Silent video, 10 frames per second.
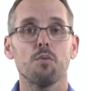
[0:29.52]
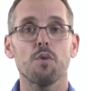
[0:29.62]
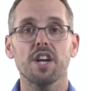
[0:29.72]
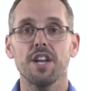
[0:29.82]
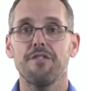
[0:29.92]

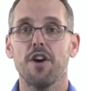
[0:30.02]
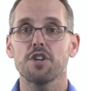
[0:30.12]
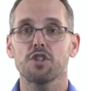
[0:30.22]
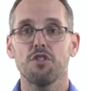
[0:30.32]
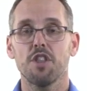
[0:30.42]
We're going to
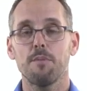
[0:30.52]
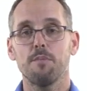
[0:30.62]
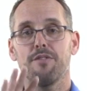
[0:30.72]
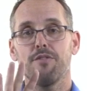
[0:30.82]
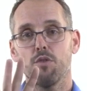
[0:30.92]
focus on
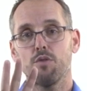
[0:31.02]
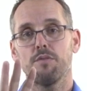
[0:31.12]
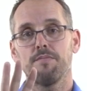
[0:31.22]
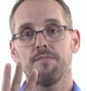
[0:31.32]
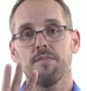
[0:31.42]
number four,
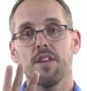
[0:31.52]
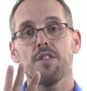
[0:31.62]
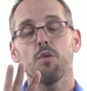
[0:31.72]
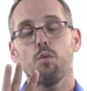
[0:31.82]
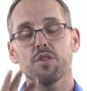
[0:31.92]

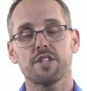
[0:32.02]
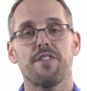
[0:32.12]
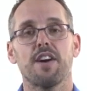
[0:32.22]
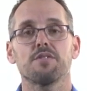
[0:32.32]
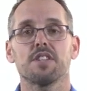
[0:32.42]
the water
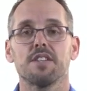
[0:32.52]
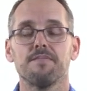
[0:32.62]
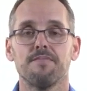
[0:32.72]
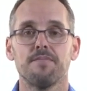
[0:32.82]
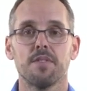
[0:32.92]
fountain.
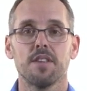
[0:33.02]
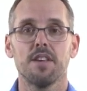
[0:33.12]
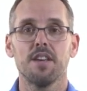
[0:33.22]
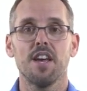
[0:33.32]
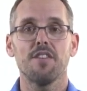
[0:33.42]

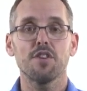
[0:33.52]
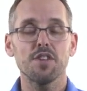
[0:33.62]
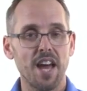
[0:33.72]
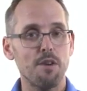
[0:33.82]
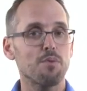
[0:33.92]
If you
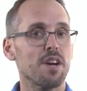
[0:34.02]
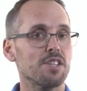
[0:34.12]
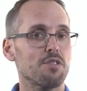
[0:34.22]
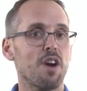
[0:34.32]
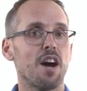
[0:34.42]
now
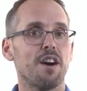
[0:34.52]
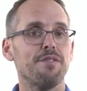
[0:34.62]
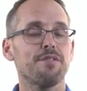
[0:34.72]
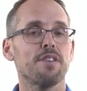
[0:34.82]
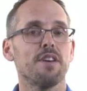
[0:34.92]
press
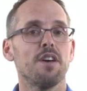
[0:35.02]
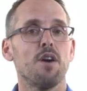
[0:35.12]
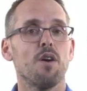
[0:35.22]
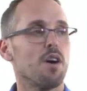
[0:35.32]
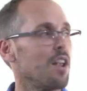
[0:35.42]
Graph,
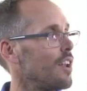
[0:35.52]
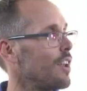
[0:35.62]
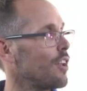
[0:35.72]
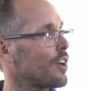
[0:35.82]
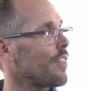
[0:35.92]

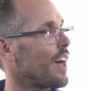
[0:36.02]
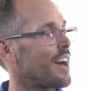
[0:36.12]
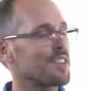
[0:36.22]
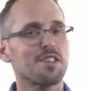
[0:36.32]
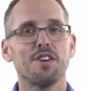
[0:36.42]
look at
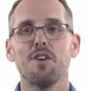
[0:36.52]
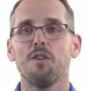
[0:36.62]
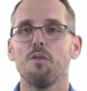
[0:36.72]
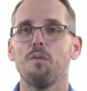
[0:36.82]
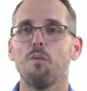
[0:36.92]
that.
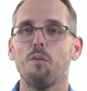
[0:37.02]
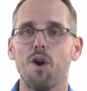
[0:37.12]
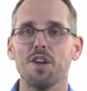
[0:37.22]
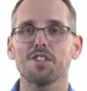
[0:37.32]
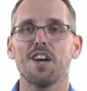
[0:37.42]

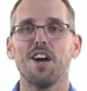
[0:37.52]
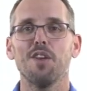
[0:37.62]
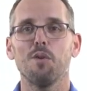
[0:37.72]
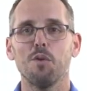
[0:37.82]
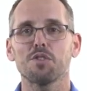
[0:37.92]
What
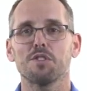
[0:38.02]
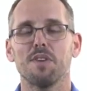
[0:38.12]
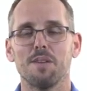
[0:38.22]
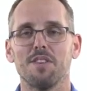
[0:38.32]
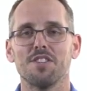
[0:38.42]
an
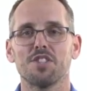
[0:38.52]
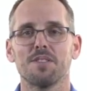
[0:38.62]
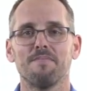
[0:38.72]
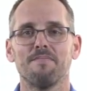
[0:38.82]
awesome image.